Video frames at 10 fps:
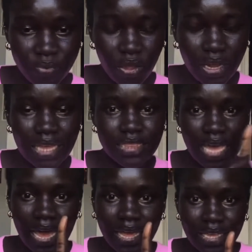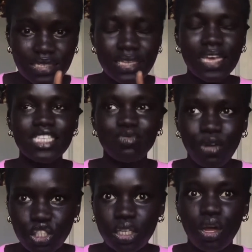Okay, that is the
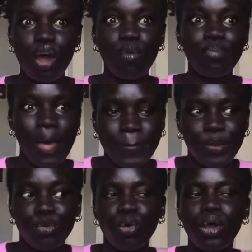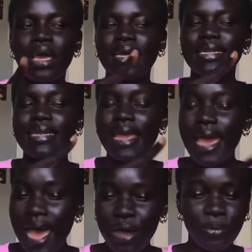expression of Black people.
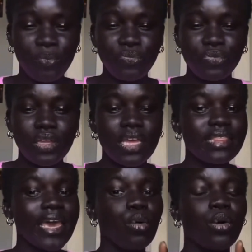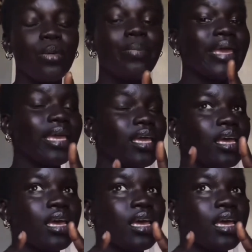Now, there will be